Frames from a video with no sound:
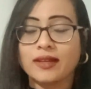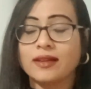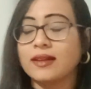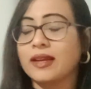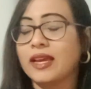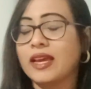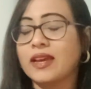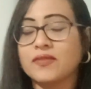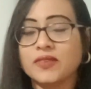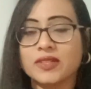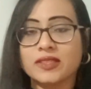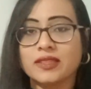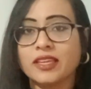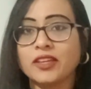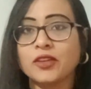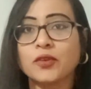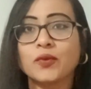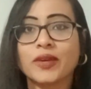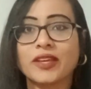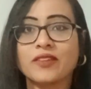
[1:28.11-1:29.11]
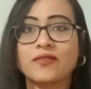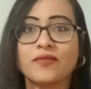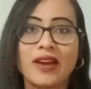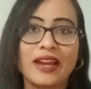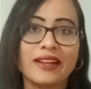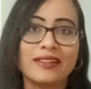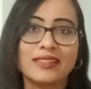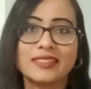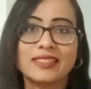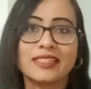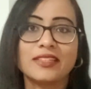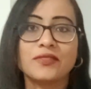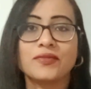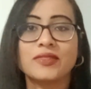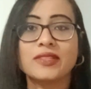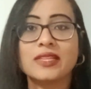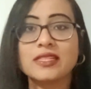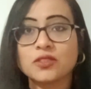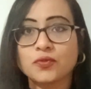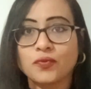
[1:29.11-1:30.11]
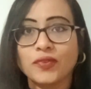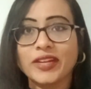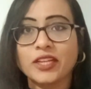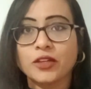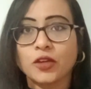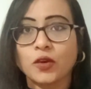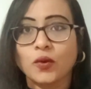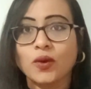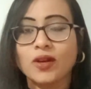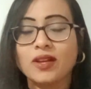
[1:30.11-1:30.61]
everything you can find it in this video.